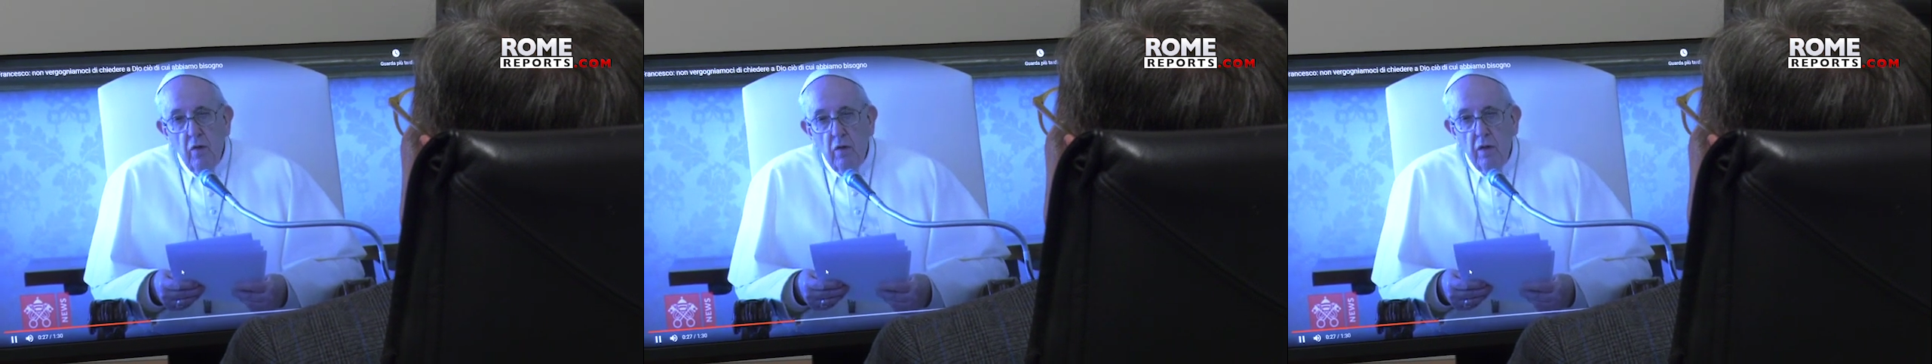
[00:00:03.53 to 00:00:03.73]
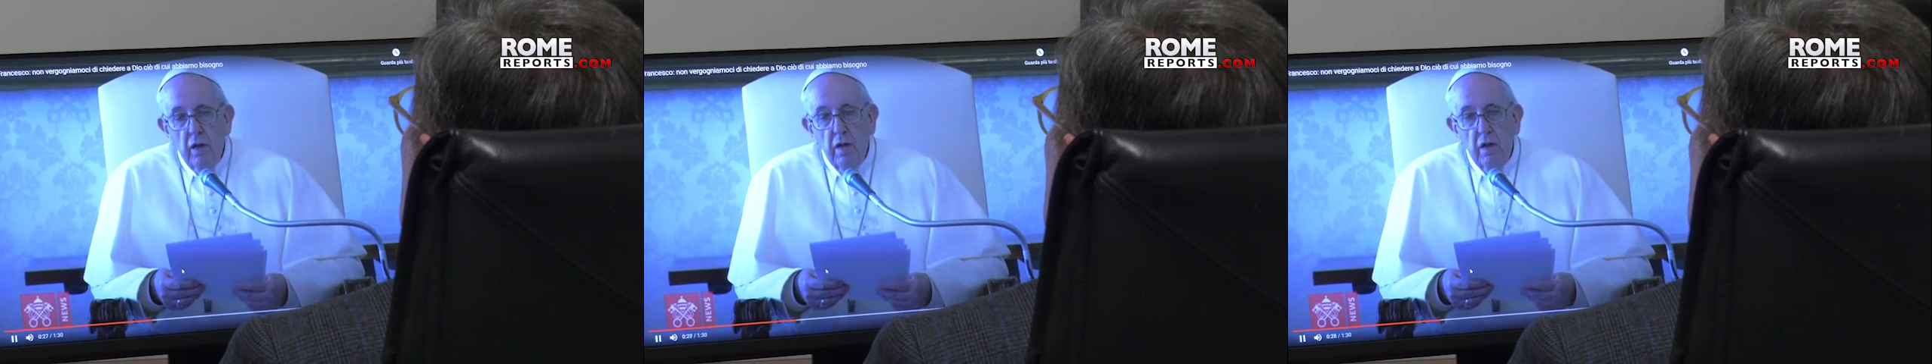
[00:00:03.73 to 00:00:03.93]

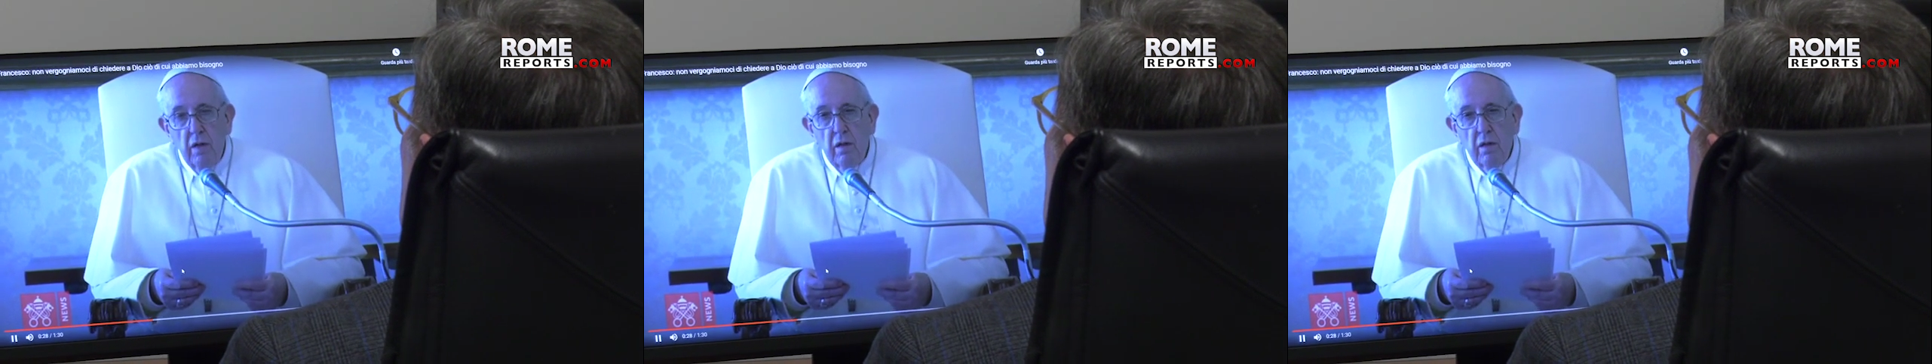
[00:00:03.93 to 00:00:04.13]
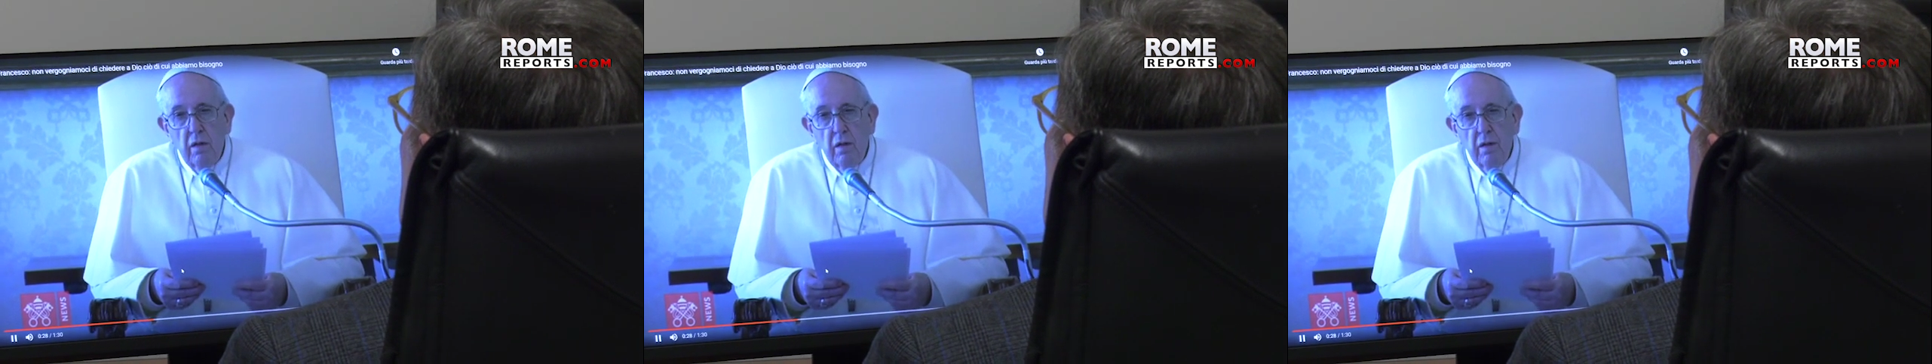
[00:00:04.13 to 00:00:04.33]

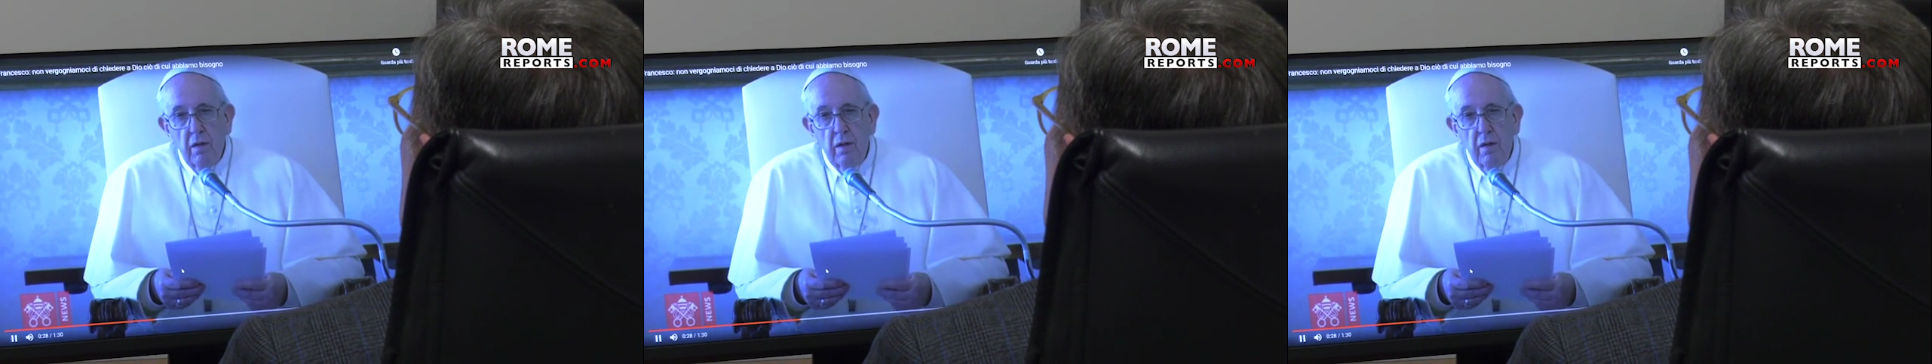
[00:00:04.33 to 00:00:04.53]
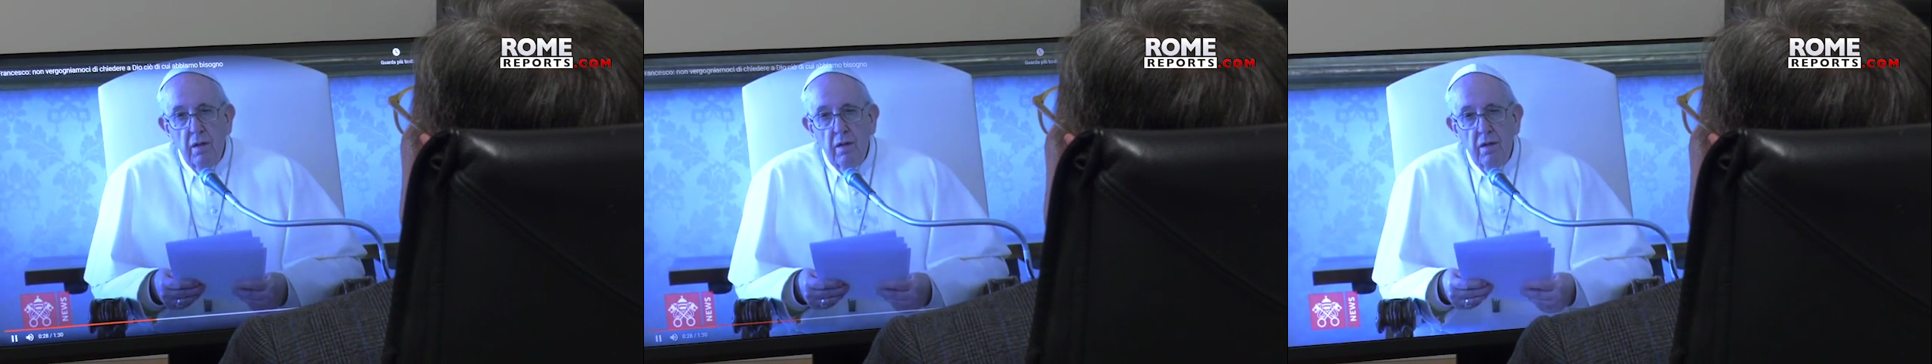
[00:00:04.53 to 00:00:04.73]
representing it
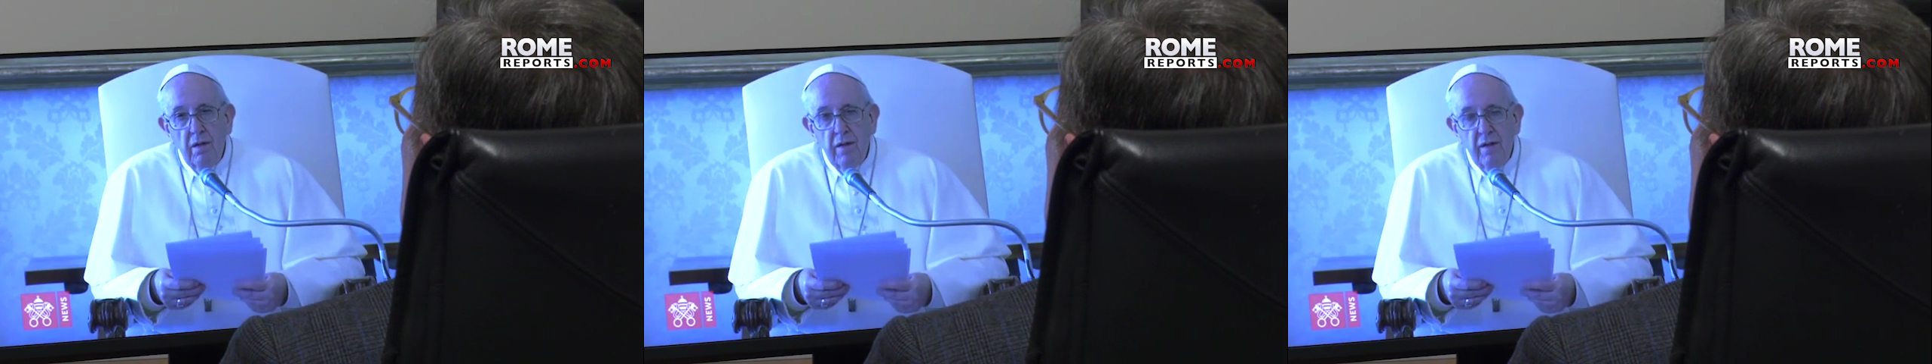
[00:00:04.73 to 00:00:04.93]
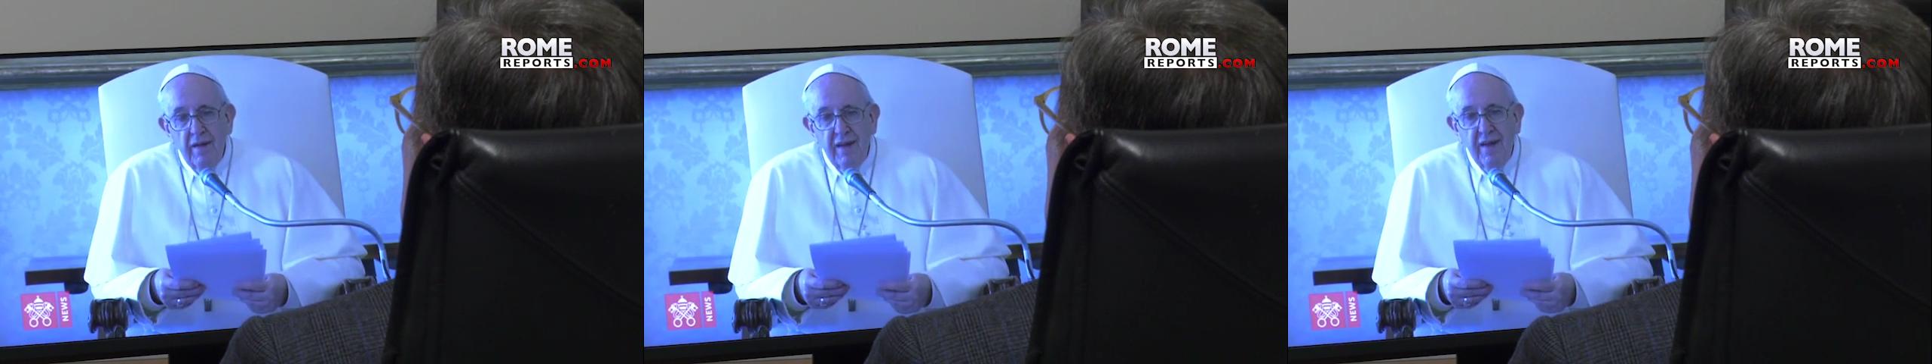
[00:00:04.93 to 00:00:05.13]
at the
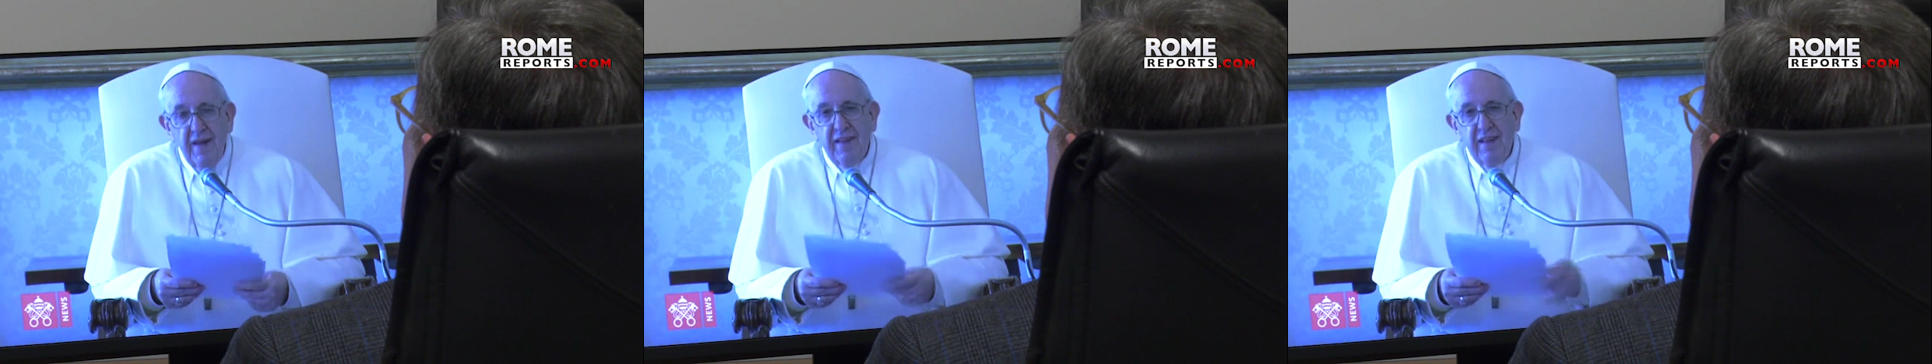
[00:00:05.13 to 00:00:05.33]
Vatican.